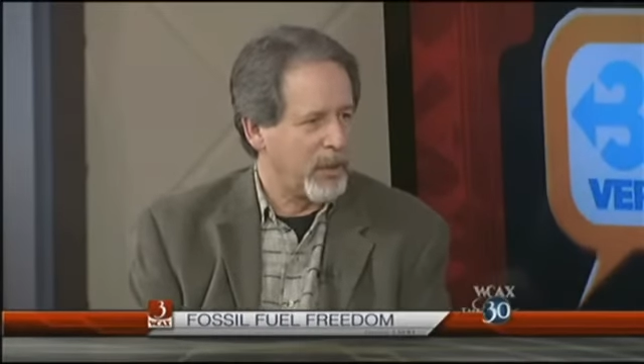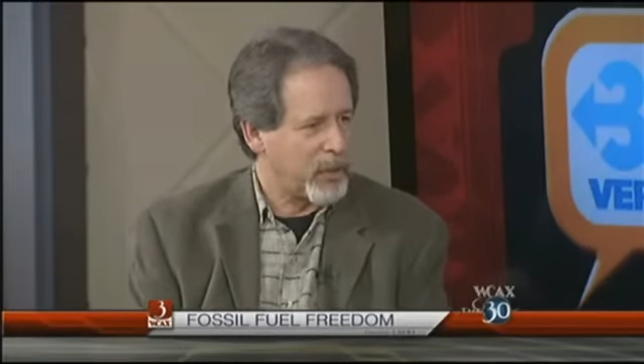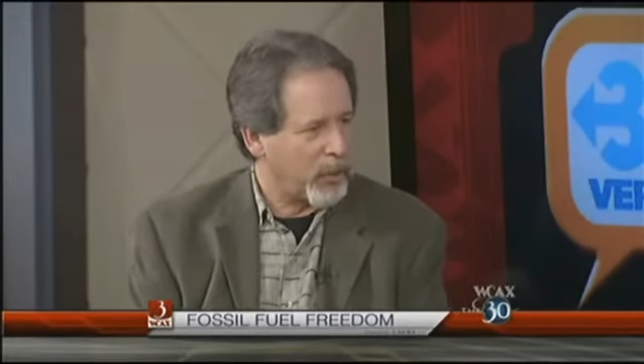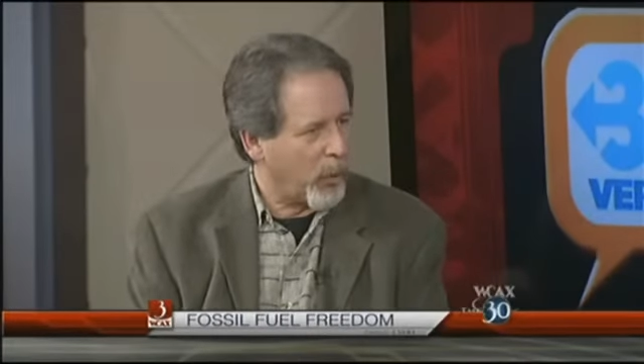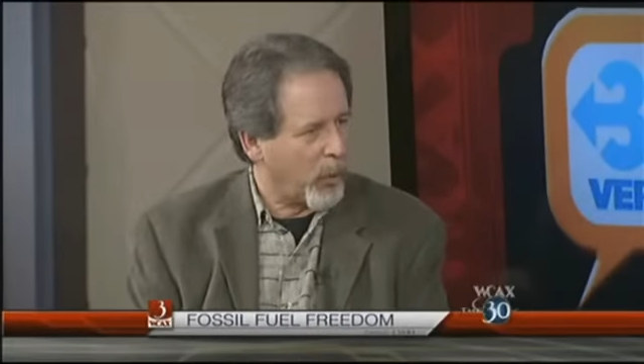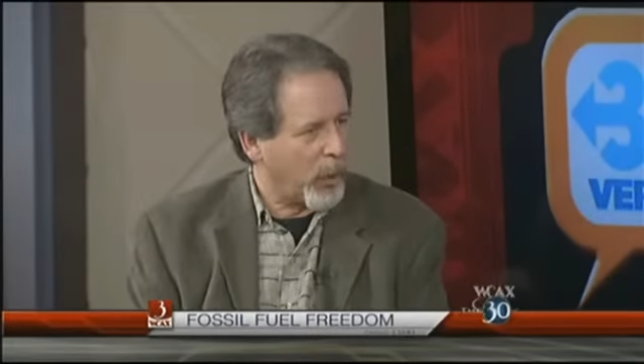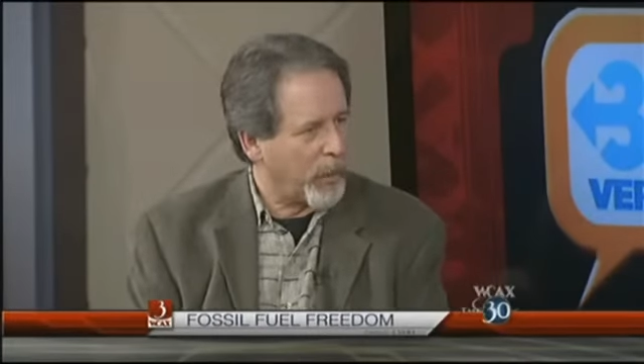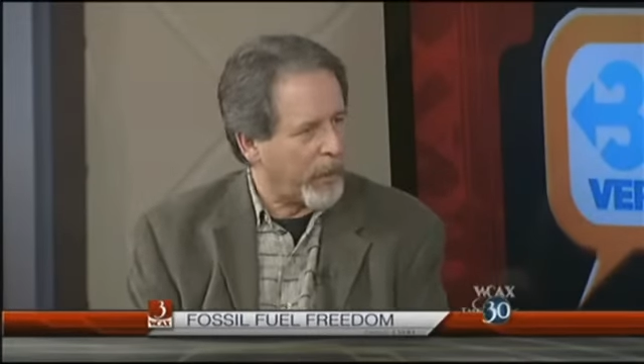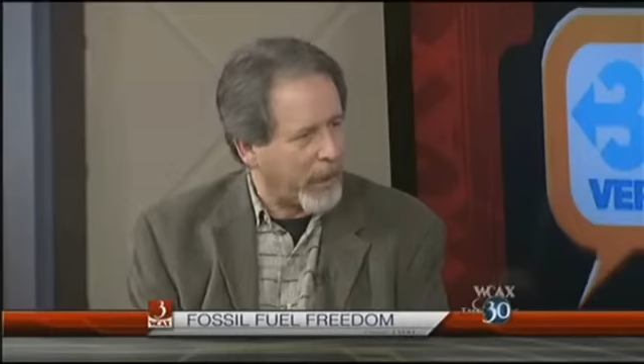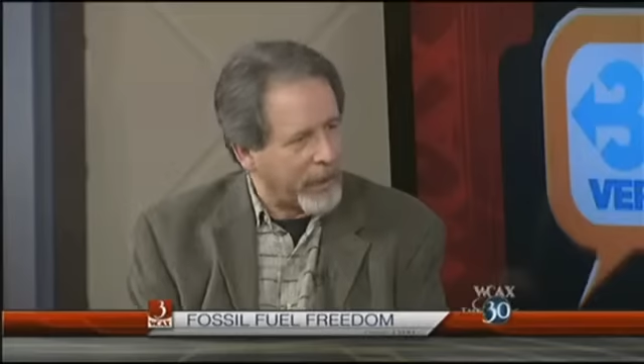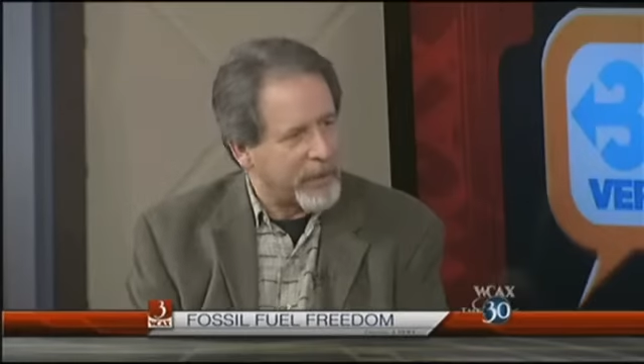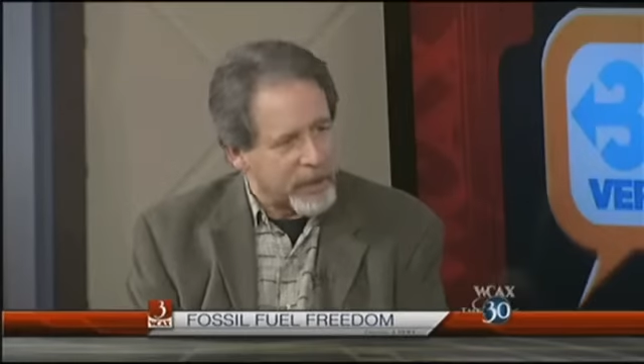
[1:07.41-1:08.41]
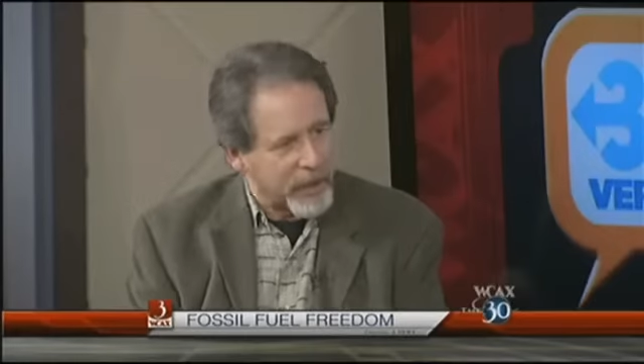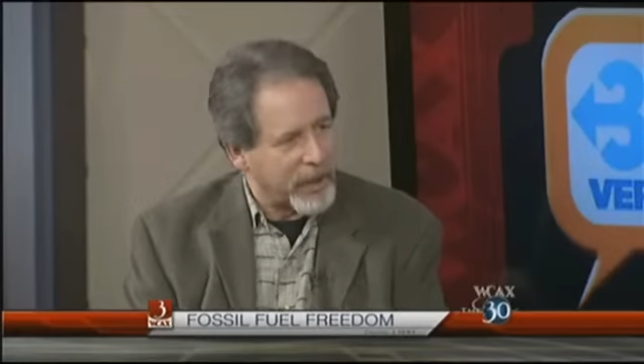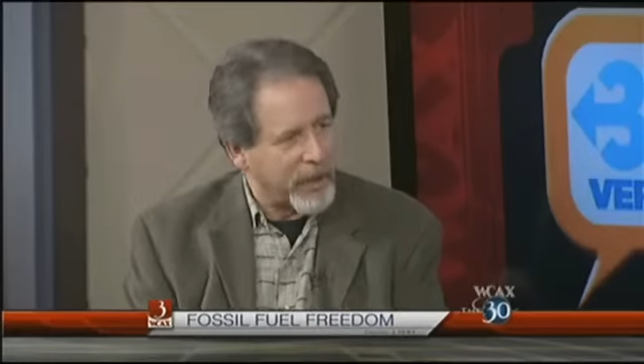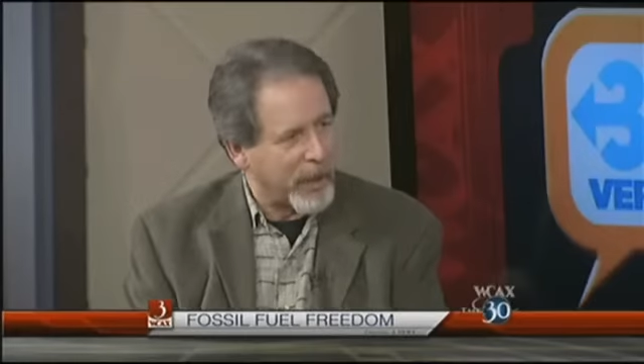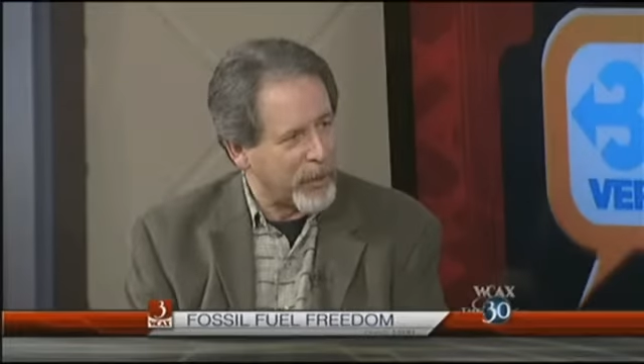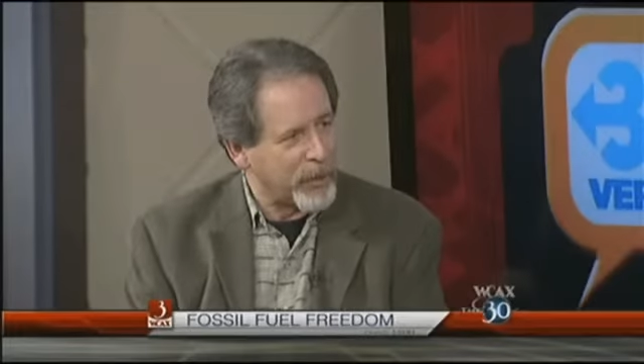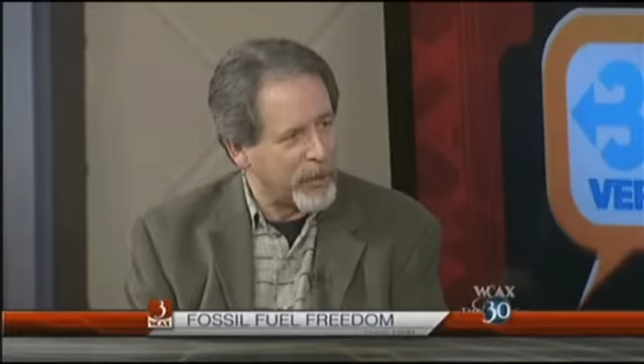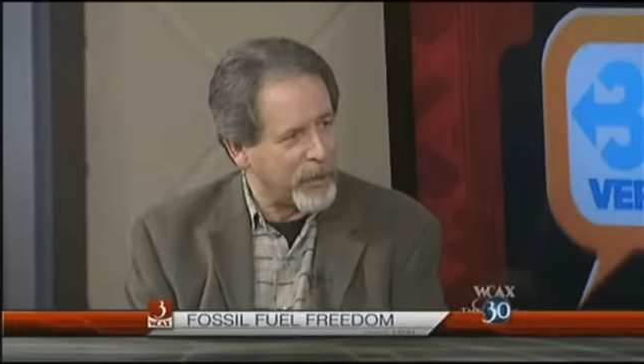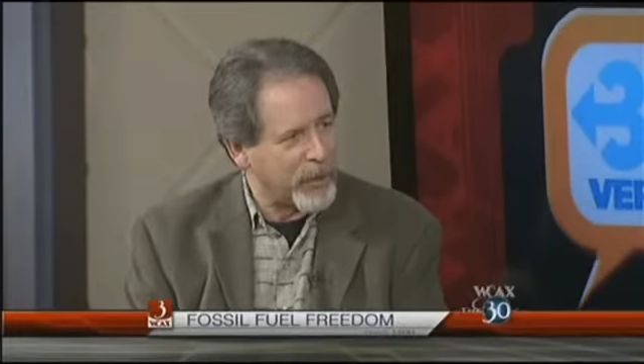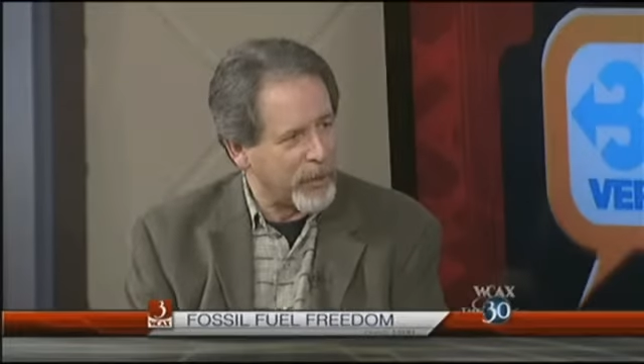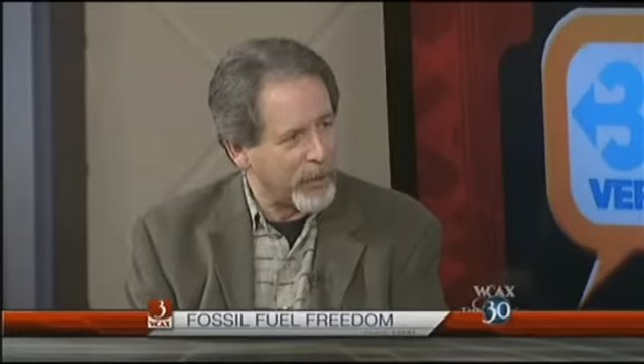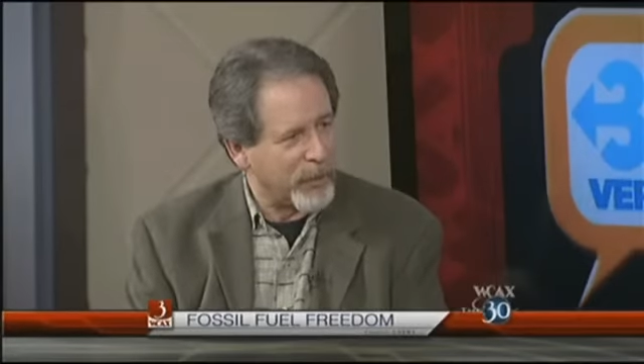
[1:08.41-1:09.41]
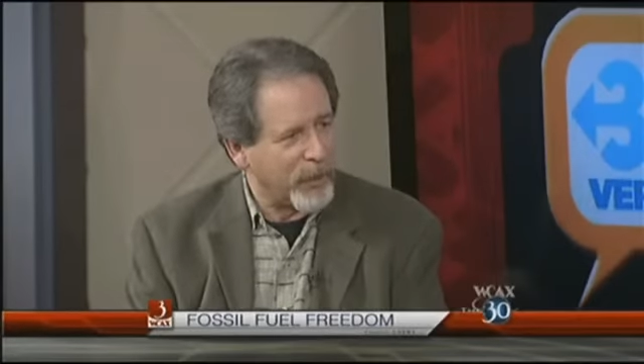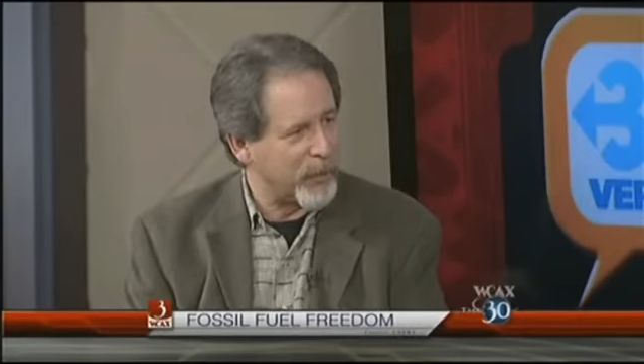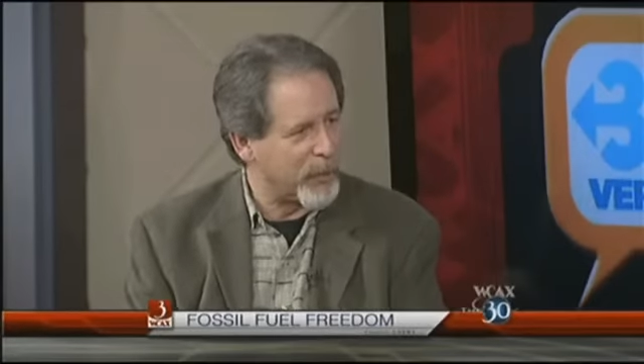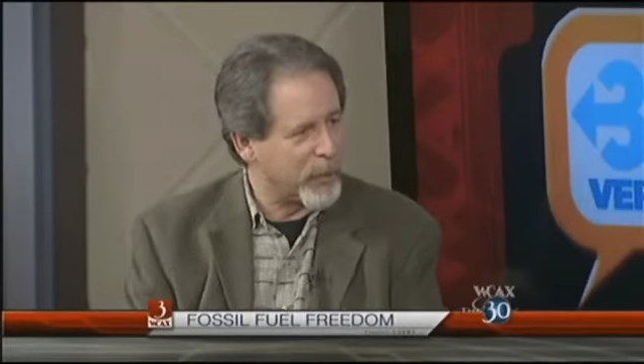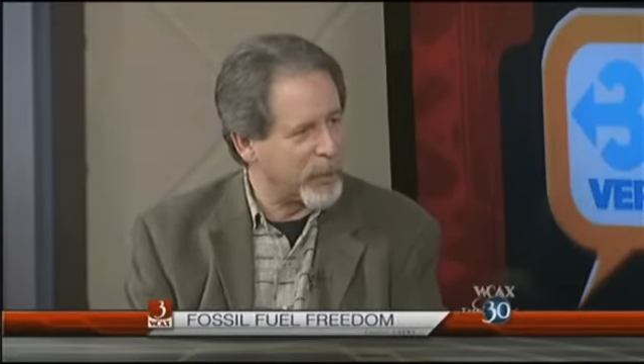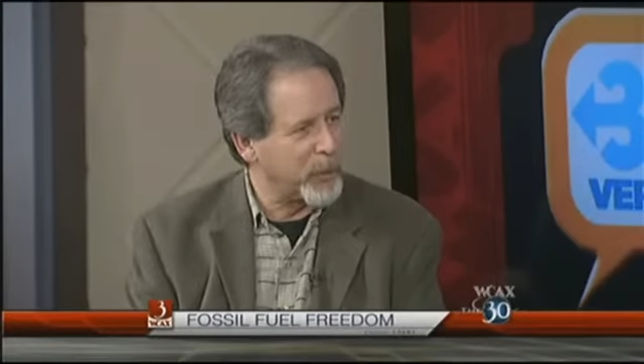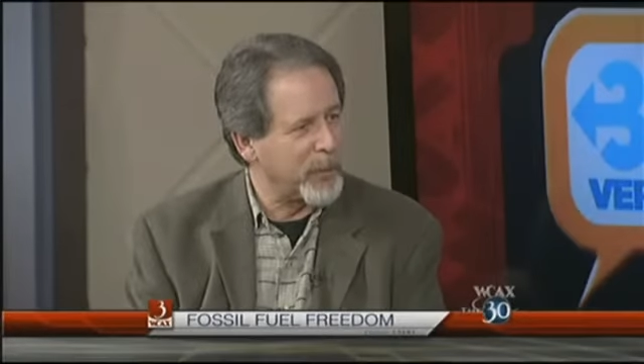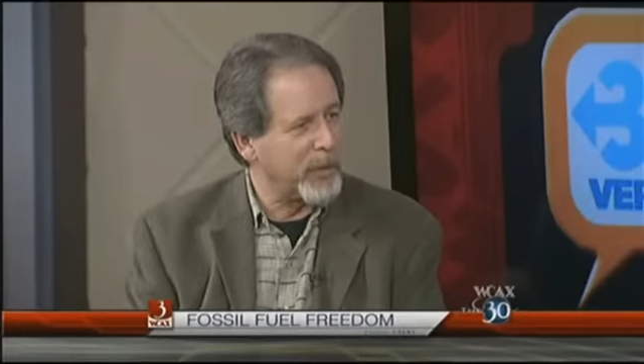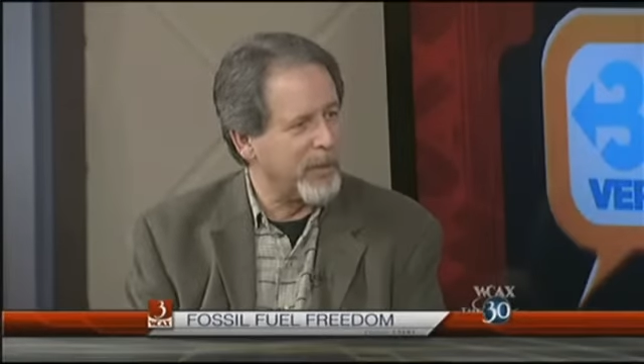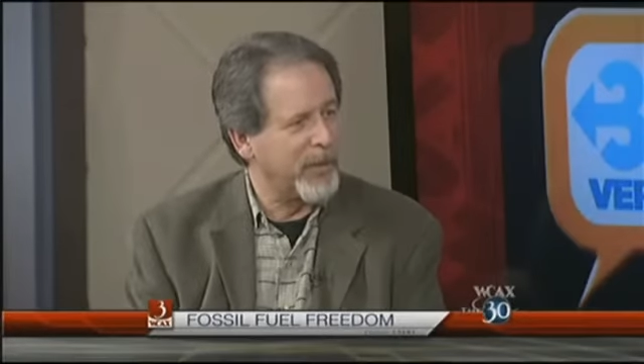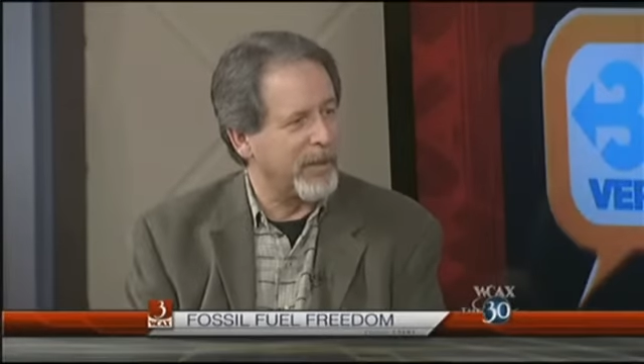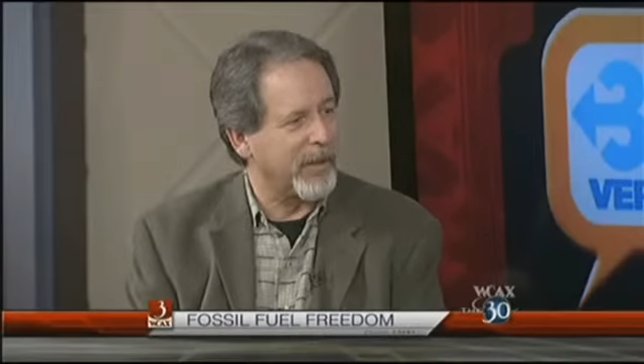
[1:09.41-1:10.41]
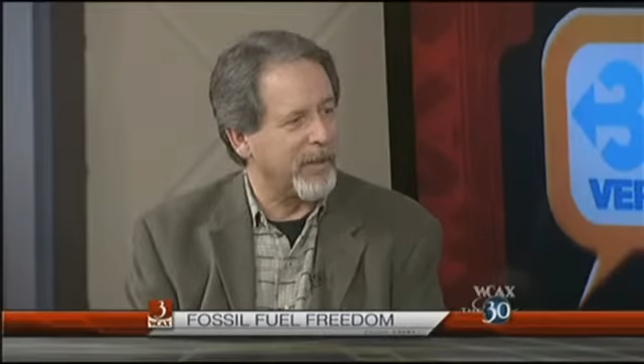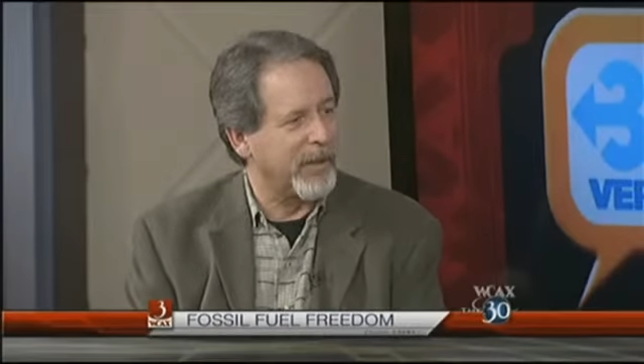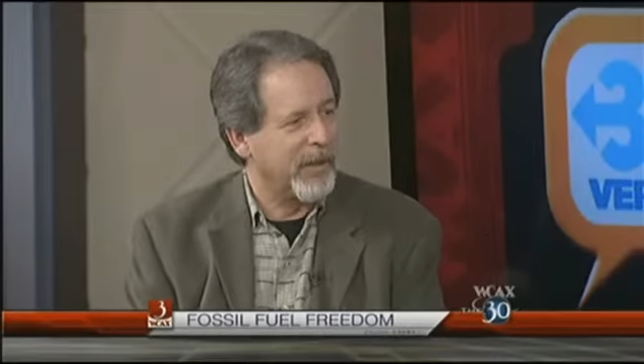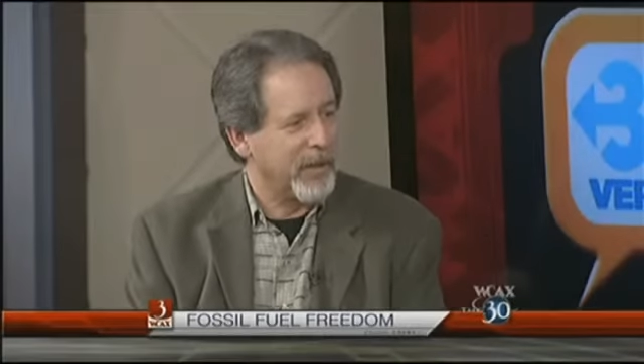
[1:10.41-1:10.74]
show up at the Statehouse to hear Governor Shumlin and